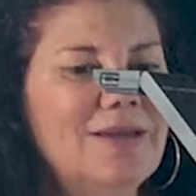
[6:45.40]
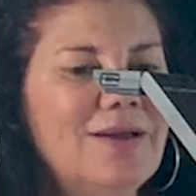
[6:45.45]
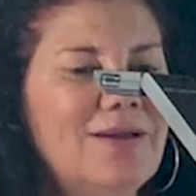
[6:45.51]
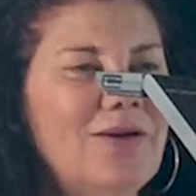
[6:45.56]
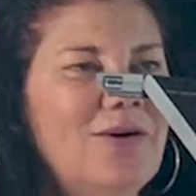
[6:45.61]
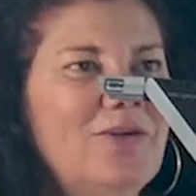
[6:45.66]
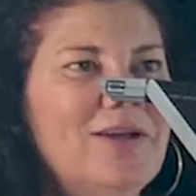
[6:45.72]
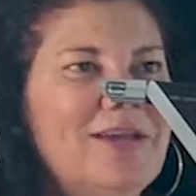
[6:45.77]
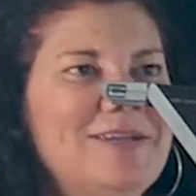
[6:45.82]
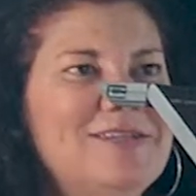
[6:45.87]

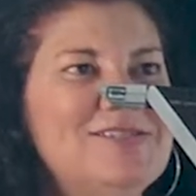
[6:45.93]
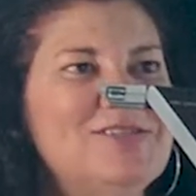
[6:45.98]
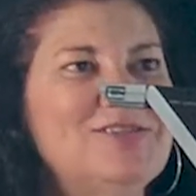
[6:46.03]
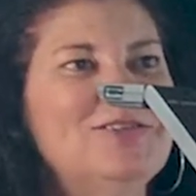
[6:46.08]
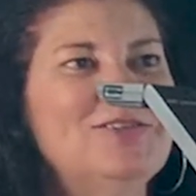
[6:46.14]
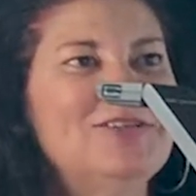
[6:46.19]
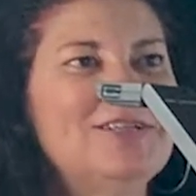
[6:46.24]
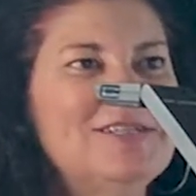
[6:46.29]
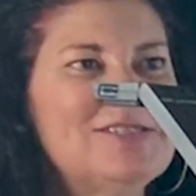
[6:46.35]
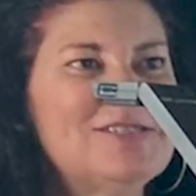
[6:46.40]
Okay,
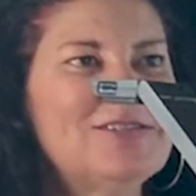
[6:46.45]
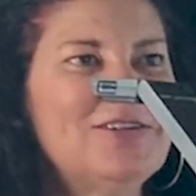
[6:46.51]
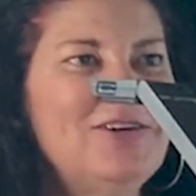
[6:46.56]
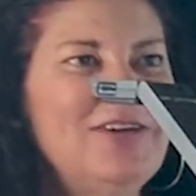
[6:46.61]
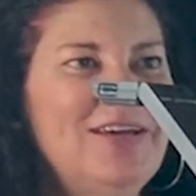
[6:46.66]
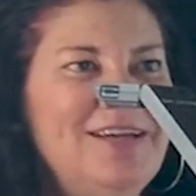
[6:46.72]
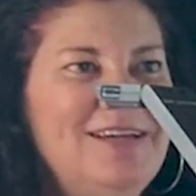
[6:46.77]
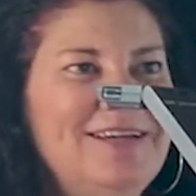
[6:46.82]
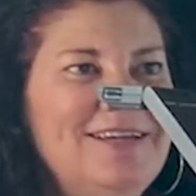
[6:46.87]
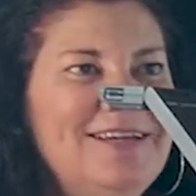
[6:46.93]
so let's go
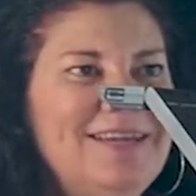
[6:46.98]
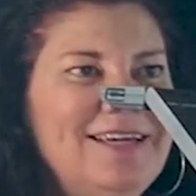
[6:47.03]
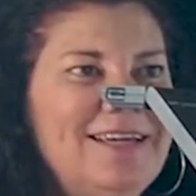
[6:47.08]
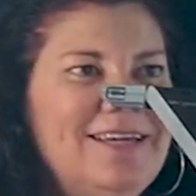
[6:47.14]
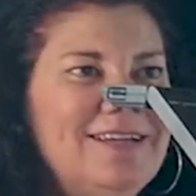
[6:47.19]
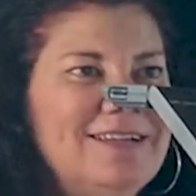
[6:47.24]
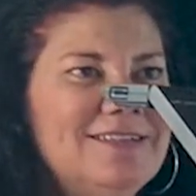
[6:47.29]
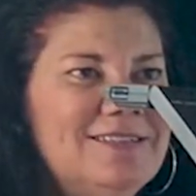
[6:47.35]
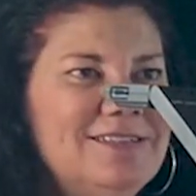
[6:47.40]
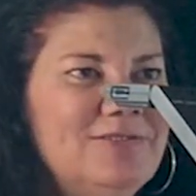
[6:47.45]
ahead and
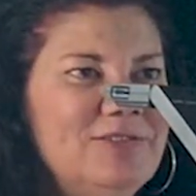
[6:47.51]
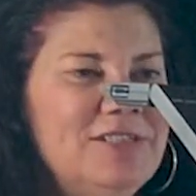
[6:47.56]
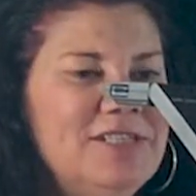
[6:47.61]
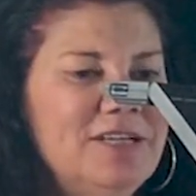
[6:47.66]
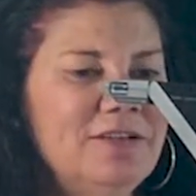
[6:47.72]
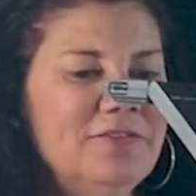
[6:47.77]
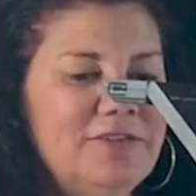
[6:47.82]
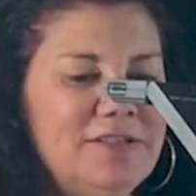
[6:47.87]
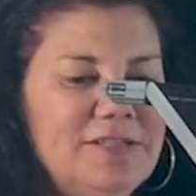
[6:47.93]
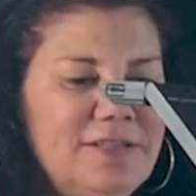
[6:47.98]

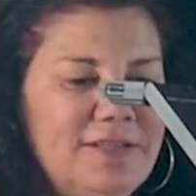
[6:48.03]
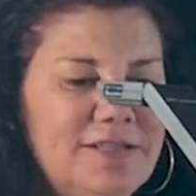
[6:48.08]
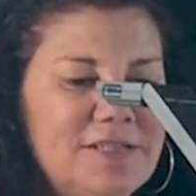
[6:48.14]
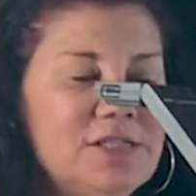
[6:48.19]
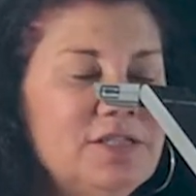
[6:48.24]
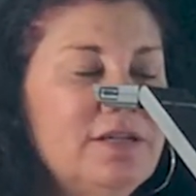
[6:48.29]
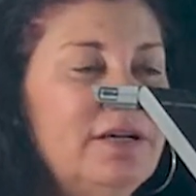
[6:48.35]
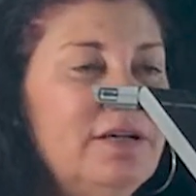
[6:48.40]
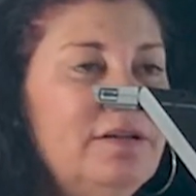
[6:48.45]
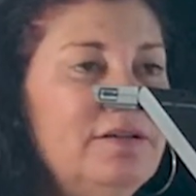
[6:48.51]
delve into
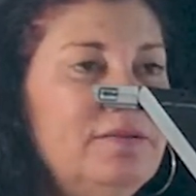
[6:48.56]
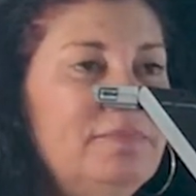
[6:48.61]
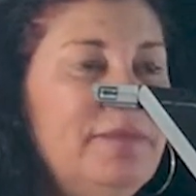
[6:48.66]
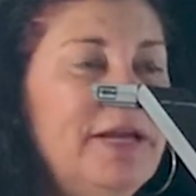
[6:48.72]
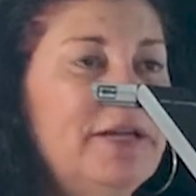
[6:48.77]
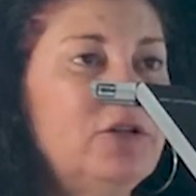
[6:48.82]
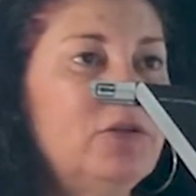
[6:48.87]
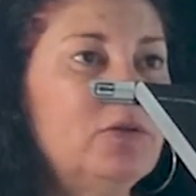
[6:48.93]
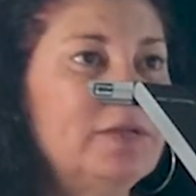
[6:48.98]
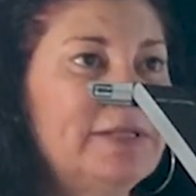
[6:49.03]
this
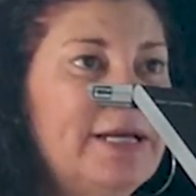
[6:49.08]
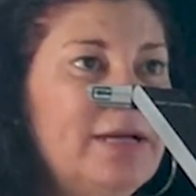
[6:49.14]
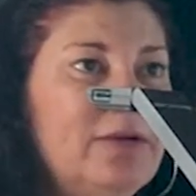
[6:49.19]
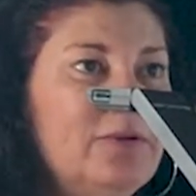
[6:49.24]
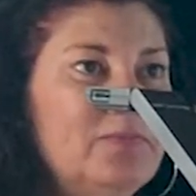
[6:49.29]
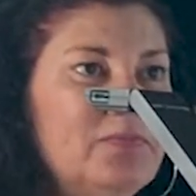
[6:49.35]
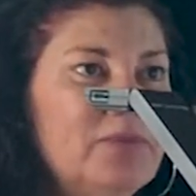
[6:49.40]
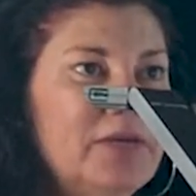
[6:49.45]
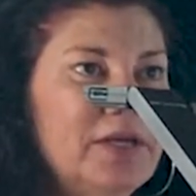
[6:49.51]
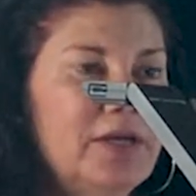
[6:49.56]
manual now.
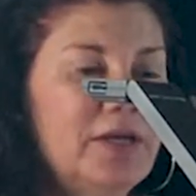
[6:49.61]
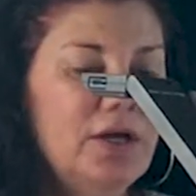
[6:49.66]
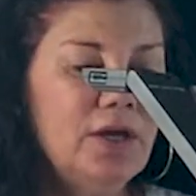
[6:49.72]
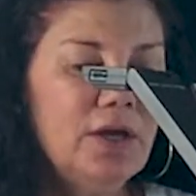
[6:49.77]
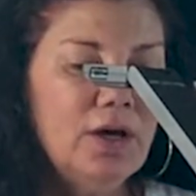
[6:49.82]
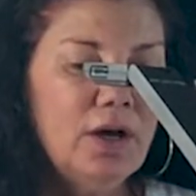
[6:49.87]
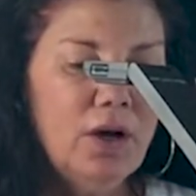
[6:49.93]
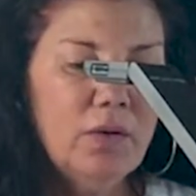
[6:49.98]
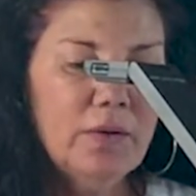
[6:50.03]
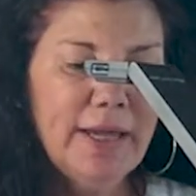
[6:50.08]

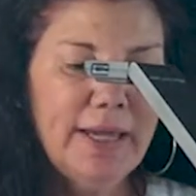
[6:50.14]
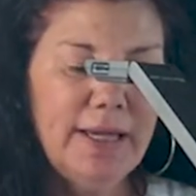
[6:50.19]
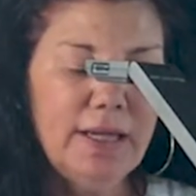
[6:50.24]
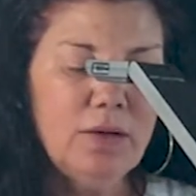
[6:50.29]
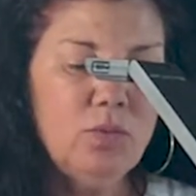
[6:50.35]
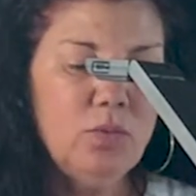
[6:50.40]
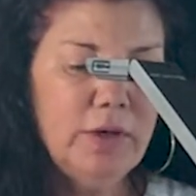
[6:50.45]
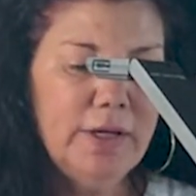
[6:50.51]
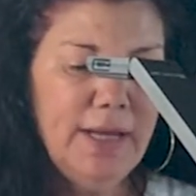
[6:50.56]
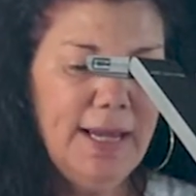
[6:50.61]
Okay,
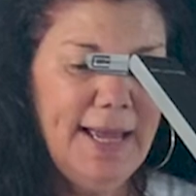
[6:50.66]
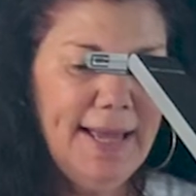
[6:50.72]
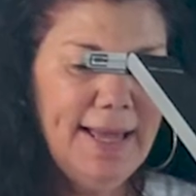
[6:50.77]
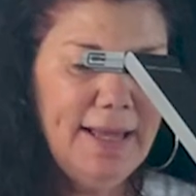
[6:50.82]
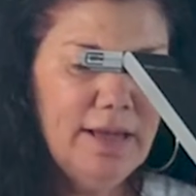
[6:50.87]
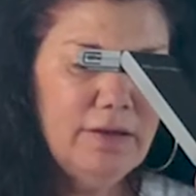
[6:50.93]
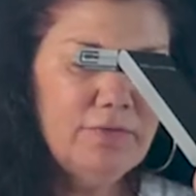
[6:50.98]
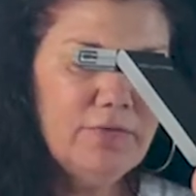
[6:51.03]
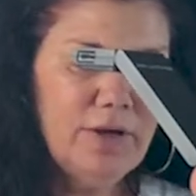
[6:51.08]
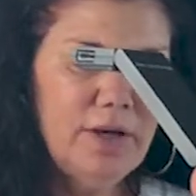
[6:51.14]
we
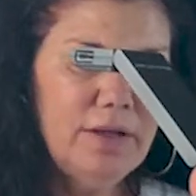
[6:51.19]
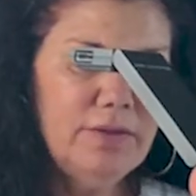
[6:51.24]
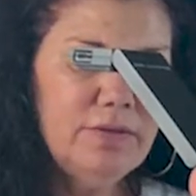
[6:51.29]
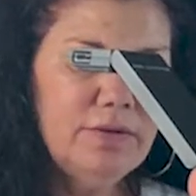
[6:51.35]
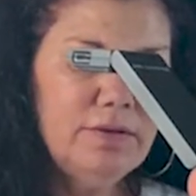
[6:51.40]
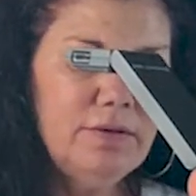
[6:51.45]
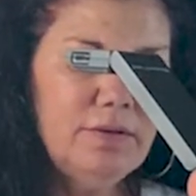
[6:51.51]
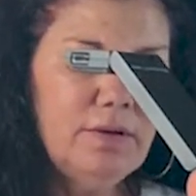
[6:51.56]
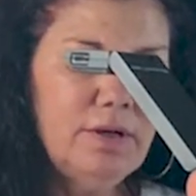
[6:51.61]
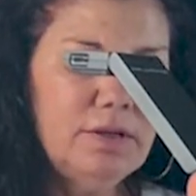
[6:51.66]
have on
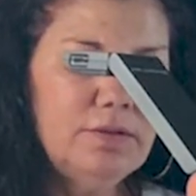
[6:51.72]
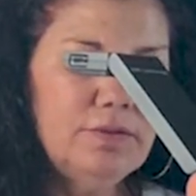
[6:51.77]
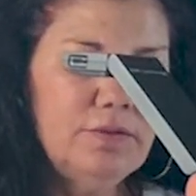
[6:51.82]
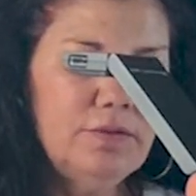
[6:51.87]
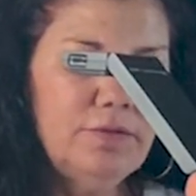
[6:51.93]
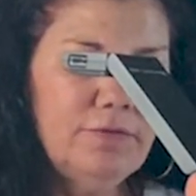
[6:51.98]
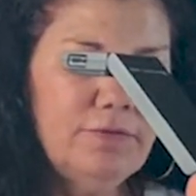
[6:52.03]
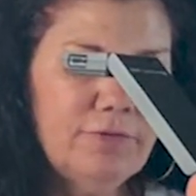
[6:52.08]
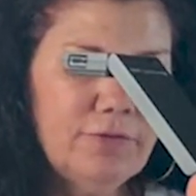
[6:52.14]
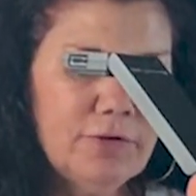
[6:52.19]

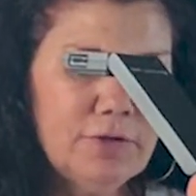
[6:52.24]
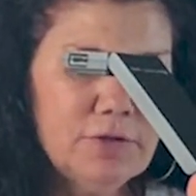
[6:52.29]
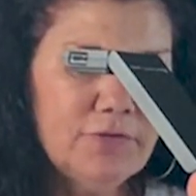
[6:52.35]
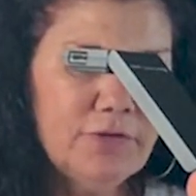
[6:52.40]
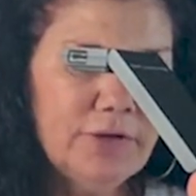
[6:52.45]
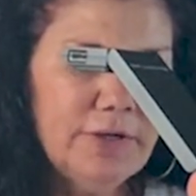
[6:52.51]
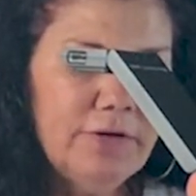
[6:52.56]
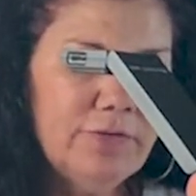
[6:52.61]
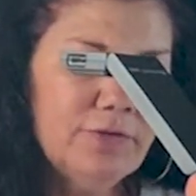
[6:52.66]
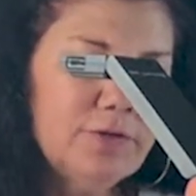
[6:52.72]
the
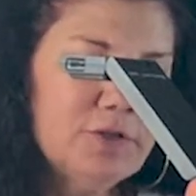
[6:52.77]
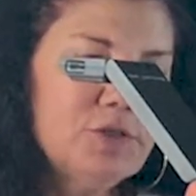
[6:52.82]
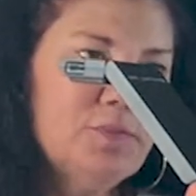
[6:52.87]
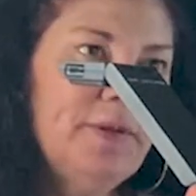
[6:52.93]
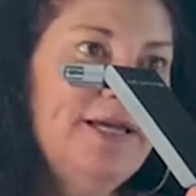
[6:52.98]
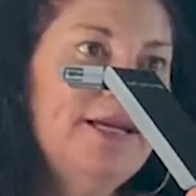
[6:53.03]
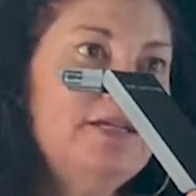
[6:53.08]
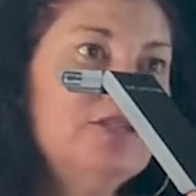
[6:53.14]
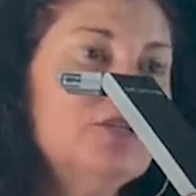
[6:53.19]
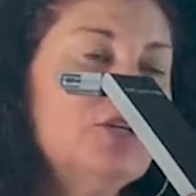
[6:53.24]
very first
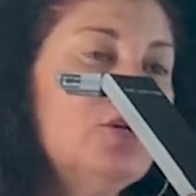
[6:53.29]
page,